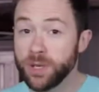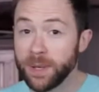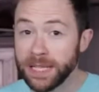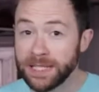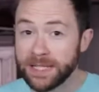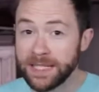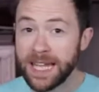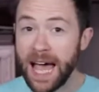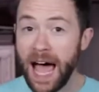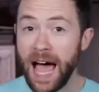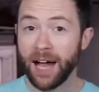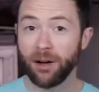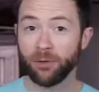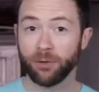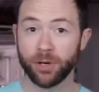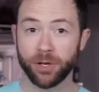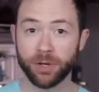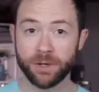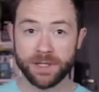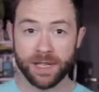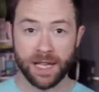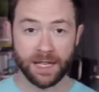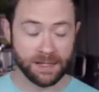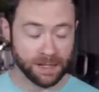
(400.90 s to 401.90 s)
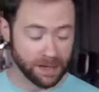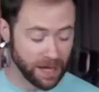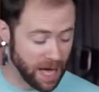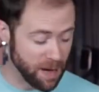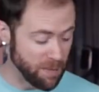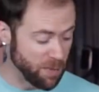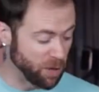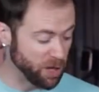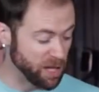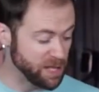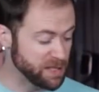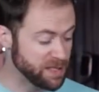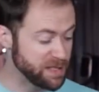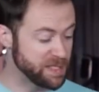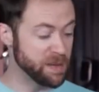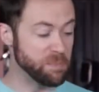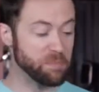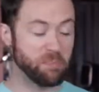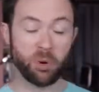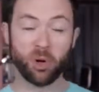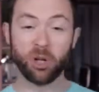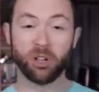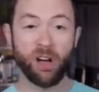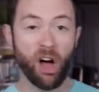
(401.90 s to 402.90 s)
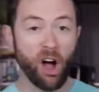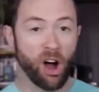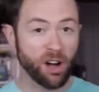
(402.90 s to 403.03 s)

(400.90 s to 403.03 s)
to its Thai roots, its label is simple,